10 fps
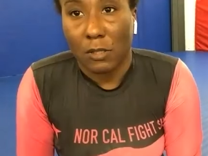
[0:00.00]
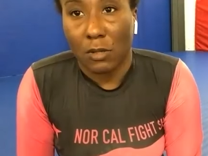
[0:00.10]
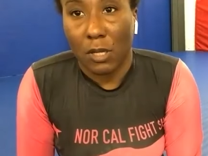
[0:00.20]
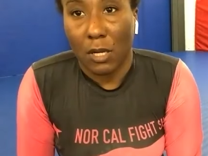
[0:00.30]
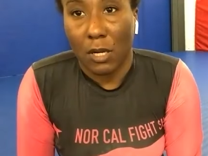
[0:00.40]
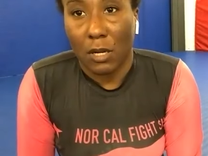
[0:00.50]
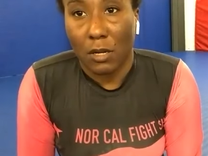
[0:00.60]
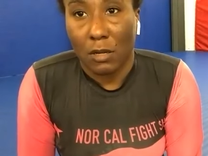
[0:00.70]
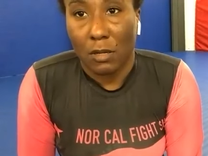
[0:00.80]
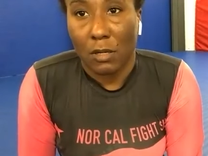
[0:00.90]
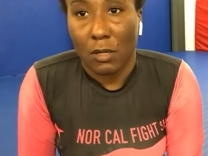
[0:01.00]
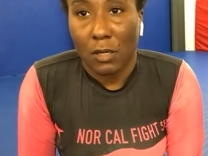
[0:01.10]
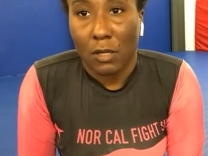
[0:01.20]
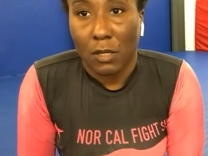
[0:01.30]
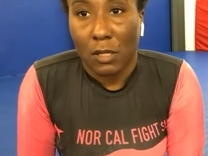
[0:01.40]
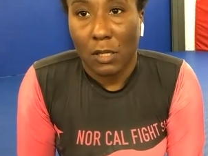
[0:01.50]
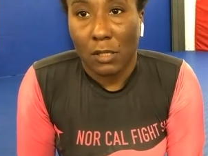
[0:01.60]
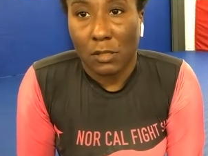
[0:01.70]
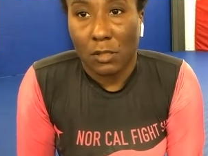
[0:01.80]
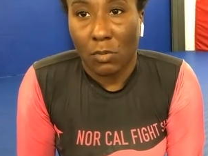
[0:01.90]
So here
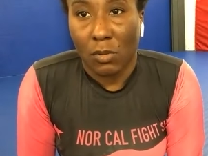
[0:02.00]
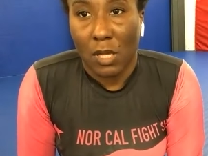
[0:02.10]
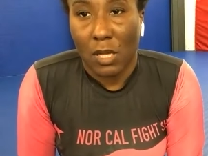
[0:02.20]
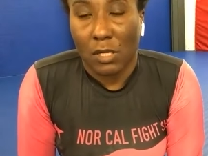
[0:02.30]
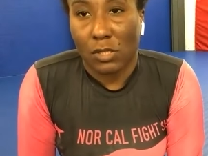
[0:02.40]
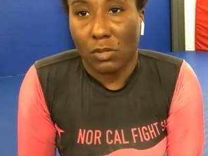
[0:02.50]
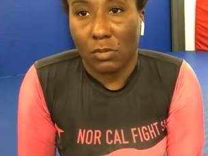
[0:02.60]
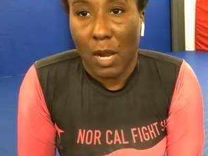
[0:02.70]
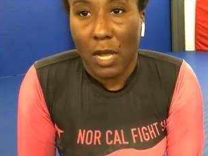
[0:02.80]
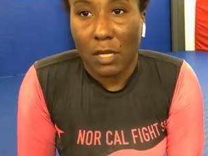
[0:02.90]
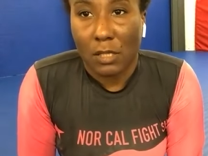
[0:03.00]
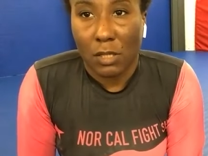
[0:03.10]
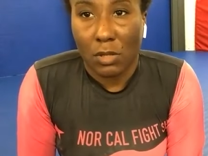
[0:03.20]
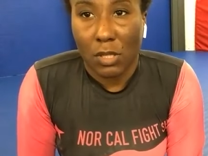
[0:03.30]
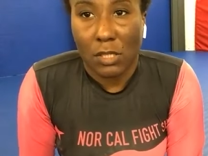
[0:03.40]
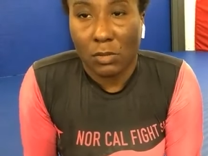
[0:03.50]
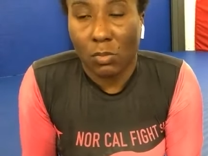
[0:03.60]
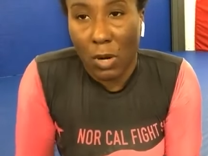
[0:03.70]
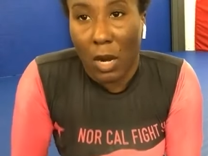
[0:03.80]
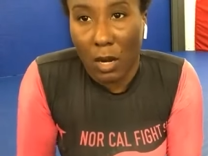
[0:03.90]
is the issue, right? So this is
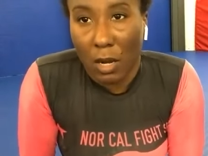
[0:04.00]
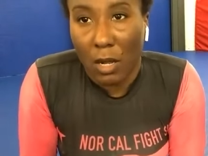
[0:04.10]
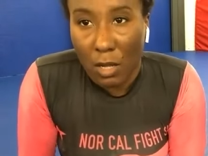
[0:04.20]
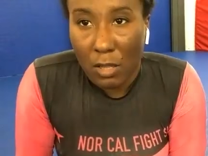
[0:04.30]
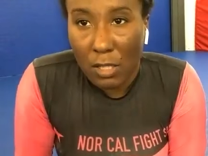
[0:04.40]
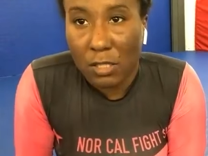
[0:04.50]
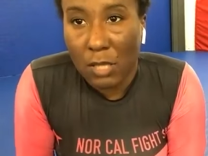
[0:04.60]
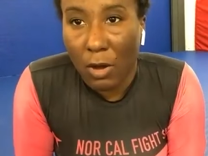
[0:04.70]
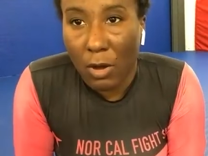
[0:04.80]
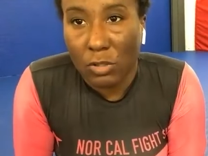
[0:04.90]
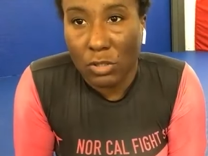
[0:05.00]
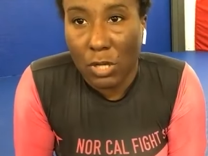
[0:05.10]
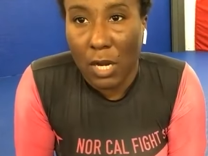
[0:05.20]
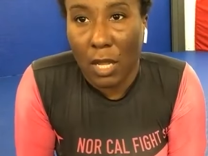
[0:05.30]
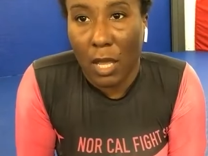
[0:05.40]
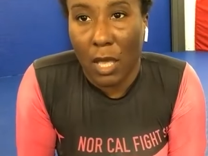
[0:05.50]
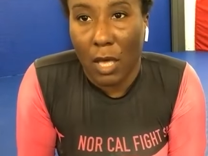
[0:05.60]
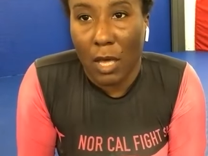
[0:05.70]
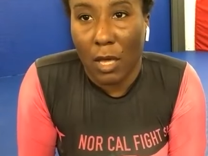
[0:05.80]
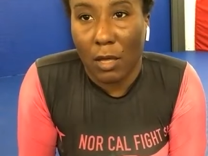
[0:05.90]
how I was trying to
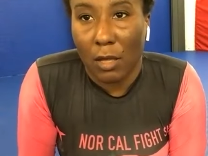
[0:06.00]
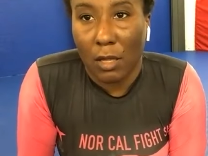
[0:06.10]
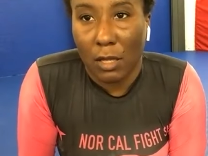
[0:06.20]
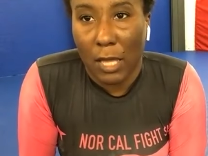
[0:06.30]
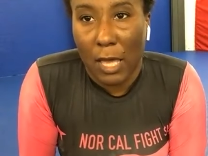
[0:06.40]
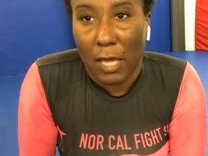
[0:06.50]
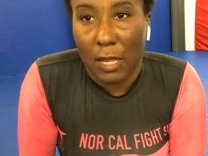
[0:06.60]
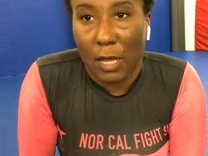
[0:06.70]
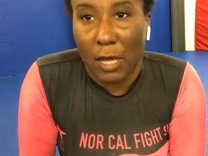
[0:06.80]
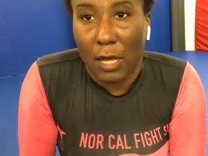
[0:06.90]
get